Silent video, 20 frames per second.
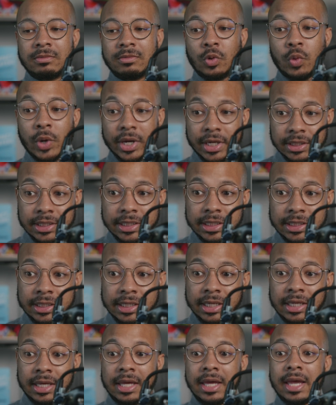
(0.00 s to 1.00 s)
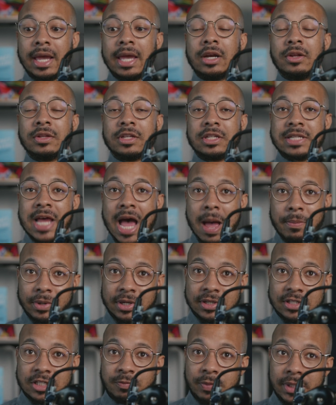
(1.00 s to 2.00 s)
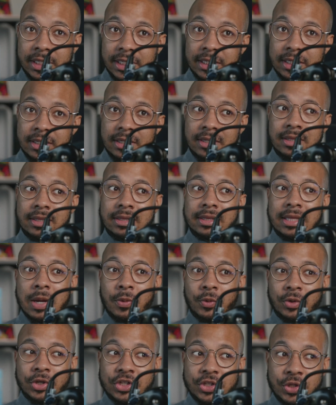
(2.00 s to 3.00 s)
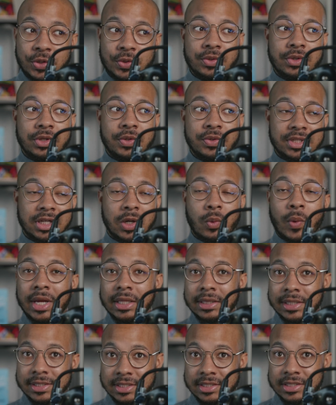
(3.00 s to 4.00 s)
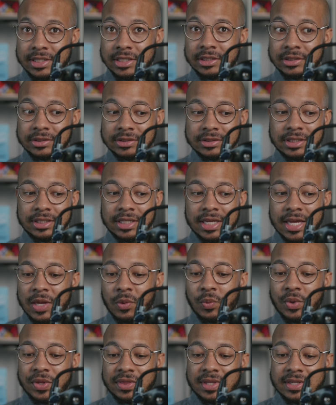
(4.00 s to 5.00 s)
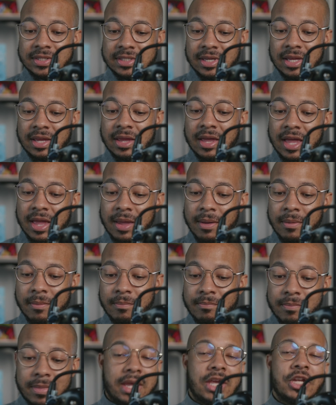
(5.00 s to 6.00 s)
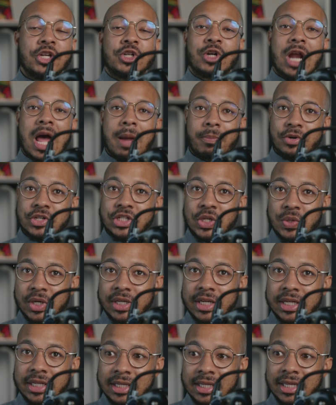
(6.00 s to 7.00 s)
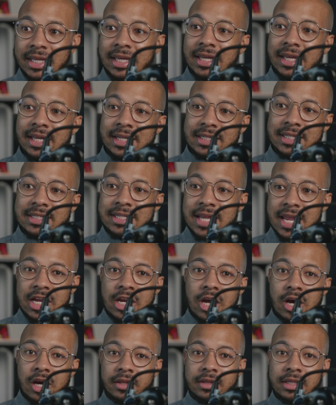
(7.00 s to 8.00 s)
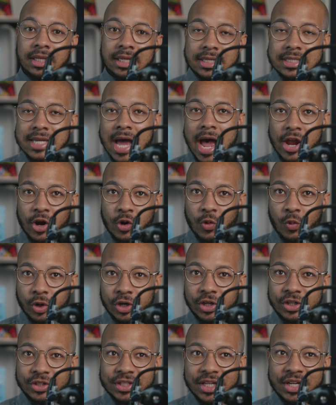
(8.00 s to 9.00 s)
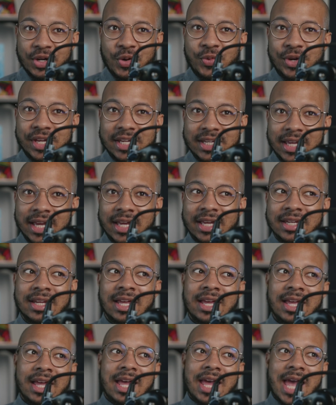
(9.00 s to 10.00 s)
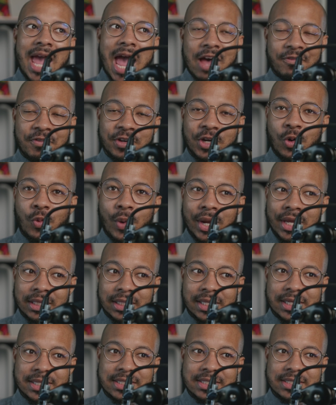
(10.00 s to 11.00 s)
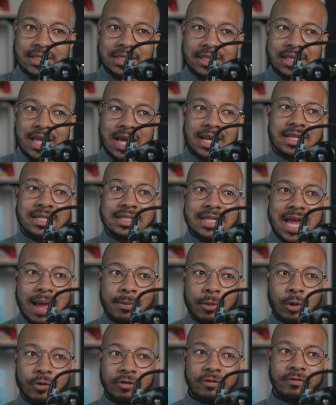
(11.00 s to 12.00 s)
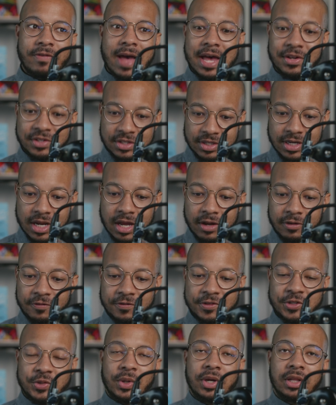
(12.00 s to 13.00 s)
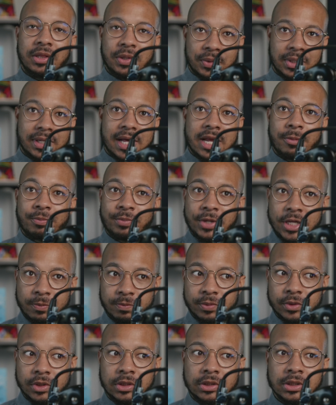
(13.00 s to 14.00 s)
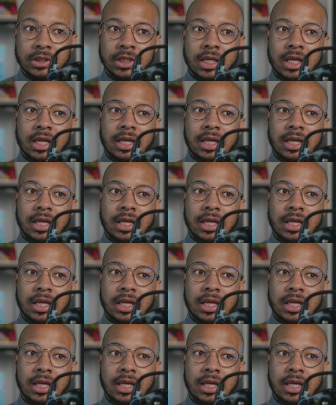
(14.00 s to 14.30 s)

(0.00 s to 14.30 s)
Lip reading: quickly. And on this topic of speed, they were using a wait list still. And with this major opportunity to take on the entire world in a weekend, having a wait list that is not moving fast enough to include a lot of people